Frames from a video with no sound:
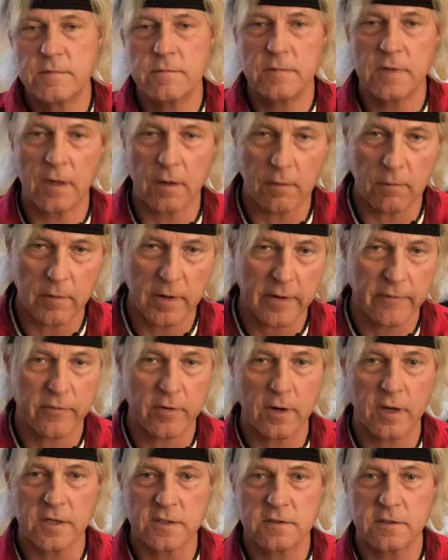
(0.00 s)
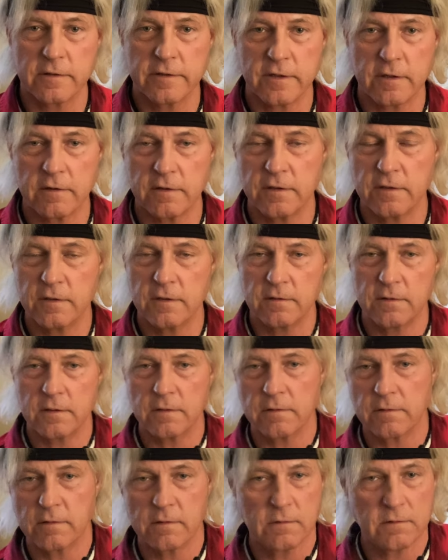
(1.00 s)
you know, whatever, hustler, you're,
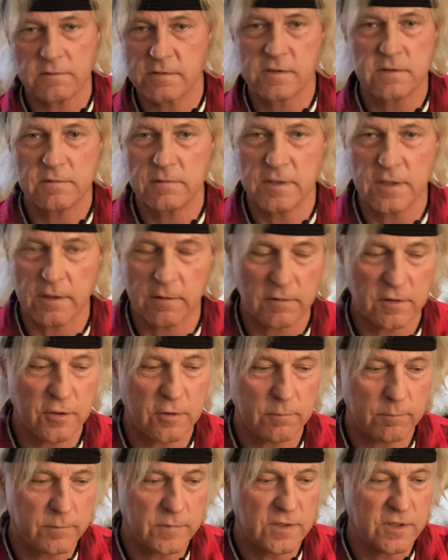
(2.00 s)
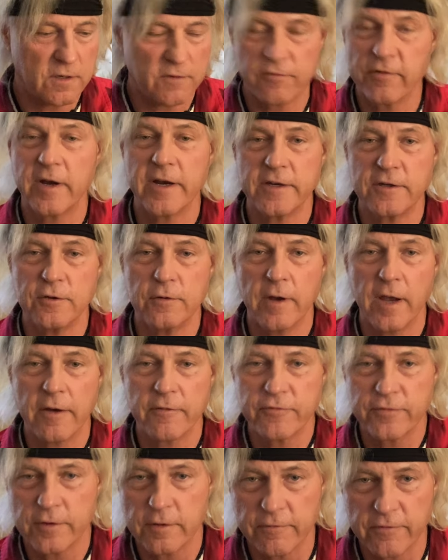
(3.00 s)
you're, you're, you're deifying Hugh
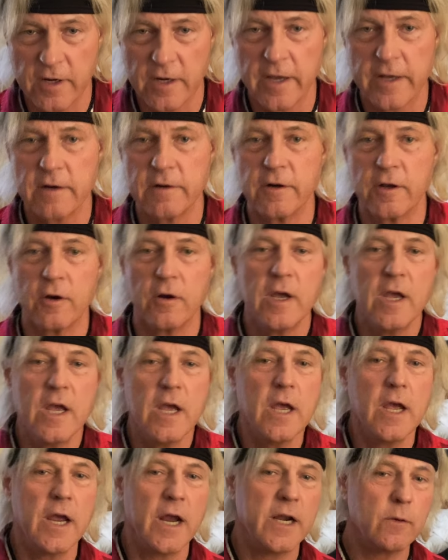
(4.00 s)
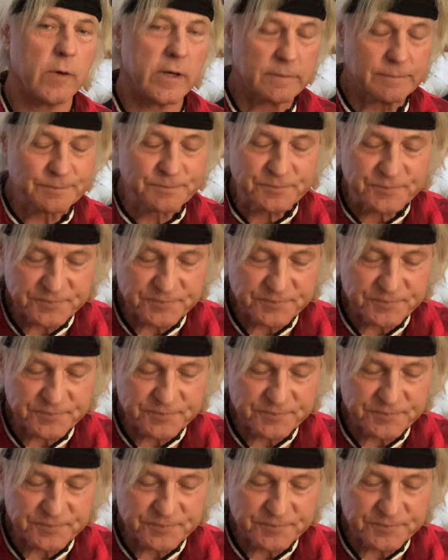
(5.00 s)
Hefner. Fuck, I don't know. Anyway,